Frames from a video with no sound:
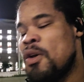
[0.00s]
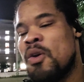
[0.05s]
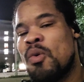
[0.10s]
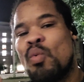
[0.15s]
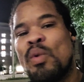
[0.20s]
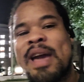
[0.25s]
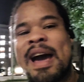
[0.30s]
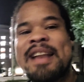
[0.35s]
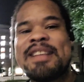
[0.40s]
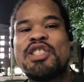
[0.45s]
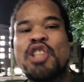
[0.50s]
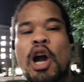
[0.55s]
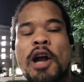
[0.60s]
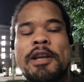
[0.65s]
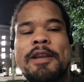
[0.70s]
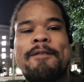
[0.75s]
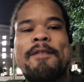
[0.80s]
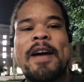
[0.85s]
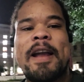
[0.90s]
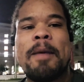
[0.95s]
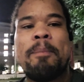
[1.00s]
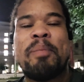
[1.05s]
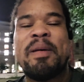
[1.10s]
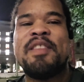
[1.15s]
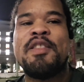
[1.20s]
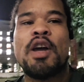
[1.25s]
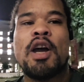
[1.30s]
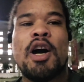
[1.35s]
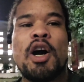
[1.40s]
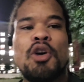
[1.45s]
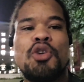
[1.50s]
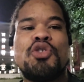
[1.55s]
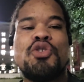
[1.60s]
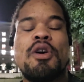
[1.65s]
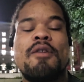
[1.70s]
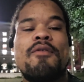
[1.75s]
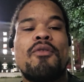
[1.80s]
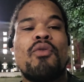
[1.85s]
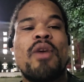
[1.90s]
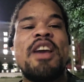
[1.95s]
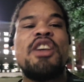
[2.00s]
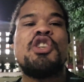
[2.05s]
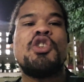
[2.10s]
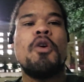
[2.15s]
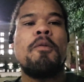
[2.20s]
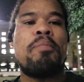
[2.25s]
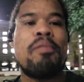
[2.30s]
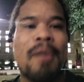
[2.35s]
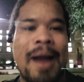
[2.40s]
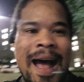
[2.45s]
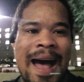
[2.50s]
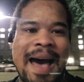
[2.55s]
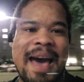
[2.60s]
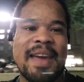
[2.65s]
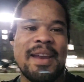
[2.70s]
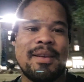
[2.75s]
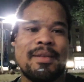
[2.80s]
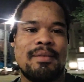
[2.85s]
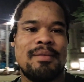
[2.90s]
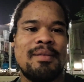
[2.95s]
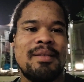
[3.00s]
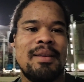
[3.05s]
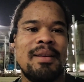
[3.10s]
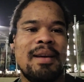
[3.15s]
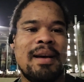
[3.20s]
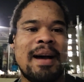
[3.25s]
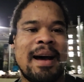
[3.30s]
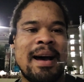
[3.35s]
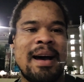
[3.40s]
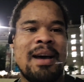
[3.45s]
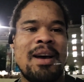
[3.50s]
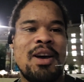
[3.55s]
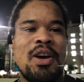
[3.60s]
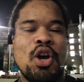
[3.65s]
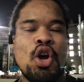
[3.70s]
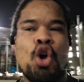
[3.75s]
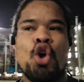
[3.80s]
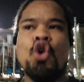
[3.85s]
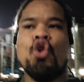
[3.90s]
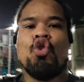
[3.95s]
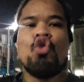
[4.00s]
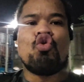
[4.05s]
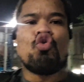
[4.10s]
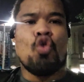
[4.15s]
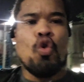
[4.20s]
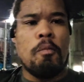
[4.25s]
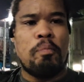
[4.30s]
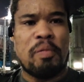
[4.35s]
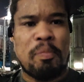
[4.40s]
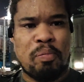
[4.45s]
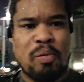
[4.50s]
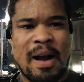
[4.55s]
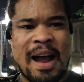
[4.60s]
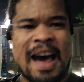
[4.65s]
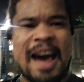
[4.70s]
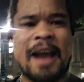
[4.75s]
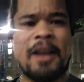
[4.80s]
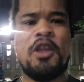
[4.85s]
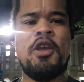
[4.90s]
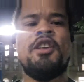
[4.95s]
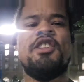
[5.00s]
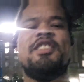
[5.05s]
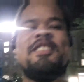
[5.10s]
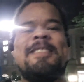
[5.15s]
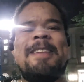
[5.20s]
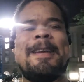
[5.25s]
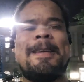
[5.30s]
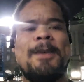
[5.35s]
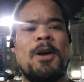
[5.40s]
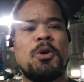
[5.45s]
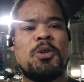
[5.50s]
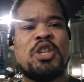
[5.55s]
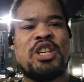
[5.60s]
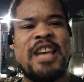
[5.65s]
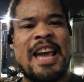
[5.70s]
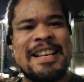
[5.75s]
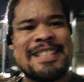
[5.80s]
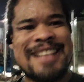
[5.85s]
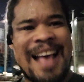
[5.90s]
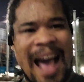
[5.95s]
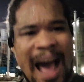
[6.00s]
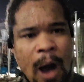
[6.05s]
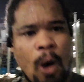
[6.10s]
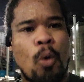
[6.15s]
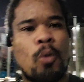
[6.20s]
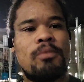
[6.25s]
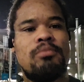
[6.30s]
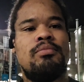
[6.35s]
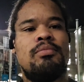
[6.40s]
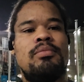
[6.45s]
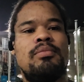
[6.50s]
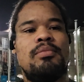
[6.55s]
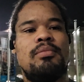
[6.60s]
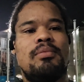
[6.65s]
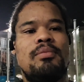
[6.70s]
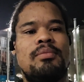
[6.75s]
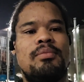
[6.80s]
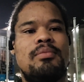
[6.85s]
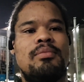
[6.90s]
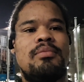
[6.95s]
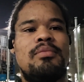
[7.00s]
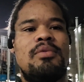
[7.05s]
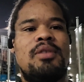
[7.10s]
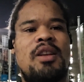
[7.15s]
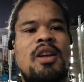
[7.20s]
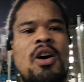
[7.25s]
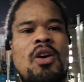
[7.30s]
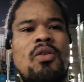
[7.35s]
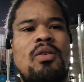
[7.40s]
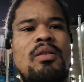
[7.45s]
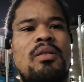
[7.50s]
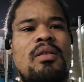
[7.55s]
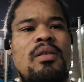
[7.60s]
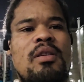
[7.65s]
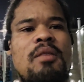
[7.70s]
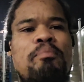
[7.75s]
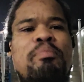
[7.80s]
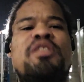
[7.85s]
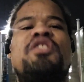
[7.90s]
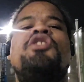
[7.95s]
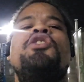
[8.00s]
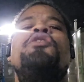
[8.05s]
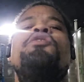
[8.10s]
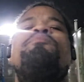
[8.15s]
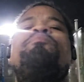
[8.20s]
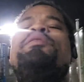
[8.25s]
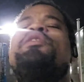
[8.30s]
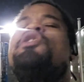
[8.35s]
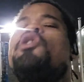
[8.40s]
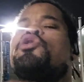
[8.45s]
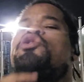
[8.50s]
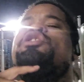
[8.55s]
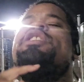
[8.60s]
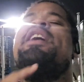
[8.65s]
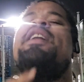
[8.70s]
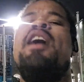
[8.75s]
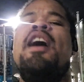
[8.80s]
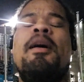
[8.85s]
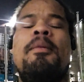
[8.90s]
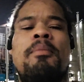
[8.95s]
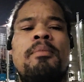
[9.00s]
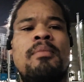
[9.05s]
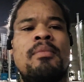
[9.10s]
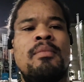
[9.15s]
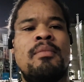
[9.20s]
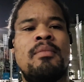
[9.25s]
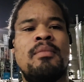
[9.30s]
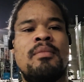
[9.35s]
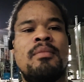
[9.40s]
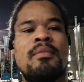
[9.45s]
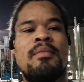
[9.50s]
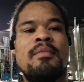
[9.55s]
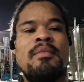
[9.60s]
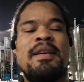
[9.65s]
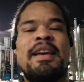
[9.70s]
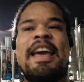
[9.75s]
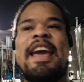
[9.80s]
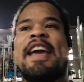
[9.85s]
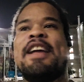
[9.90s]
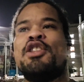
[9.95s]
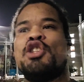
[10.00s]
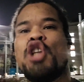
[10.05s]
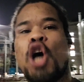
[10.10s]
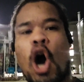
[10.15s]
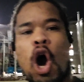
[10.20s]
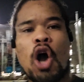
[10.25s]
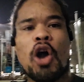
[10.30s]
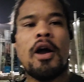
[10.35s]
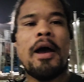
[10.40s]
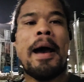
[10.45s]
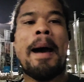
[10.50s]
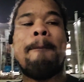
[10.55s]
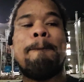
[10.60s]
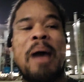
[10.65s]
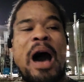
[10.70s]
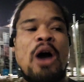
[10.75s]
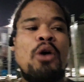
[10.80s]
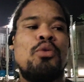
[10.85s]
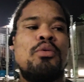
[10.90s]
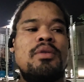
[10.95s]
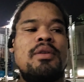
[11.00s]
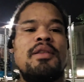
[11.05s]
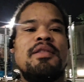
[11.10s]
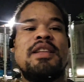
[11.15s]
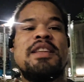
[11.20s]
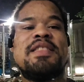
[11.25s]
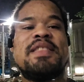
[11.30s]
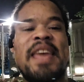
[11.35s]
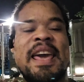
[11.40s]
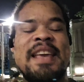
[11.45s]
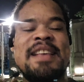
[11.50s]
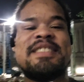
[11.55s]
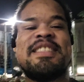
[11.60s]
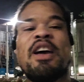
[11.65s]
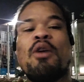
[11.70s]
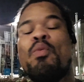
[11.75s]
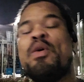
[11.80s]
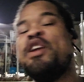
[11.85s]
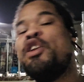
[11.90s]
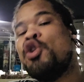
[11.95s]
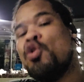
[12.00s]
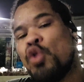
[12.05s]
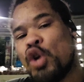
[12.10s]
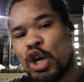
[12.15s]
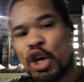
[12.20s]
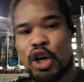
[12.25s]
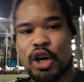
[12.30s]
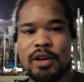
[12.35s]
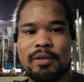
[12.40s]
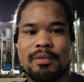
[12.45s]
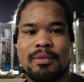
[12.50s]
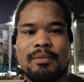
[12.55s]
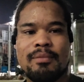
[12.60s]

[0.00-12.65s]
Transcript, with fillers: we got to start developing the culture of racial pride. Huh? group pride. Stick your chest out. You know, put your put your chin up and talk about the things that we do good.